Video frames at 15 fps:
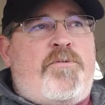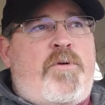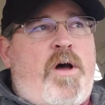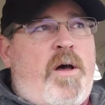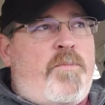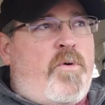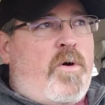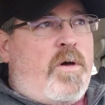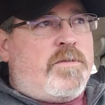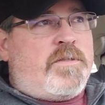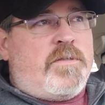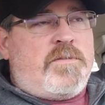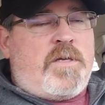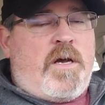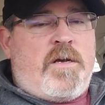Rob will
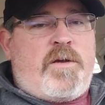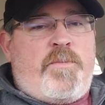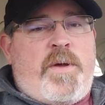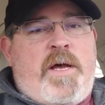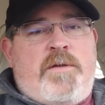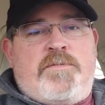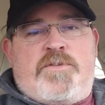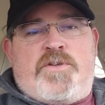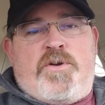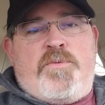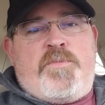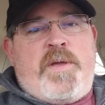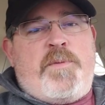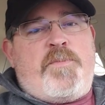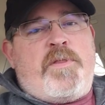also talk about
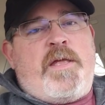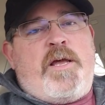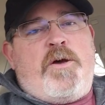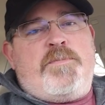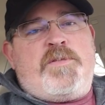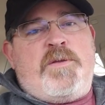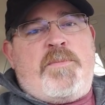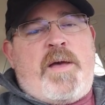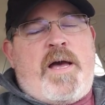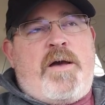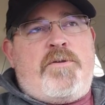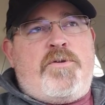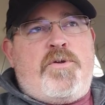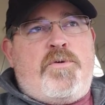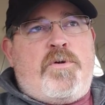certain people that helps him
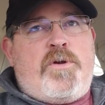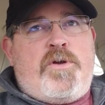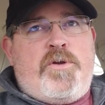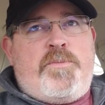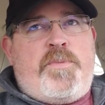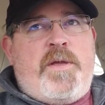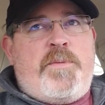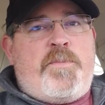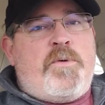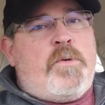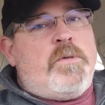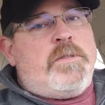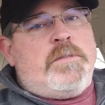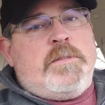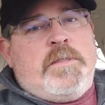out and who are good
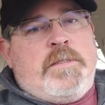people, and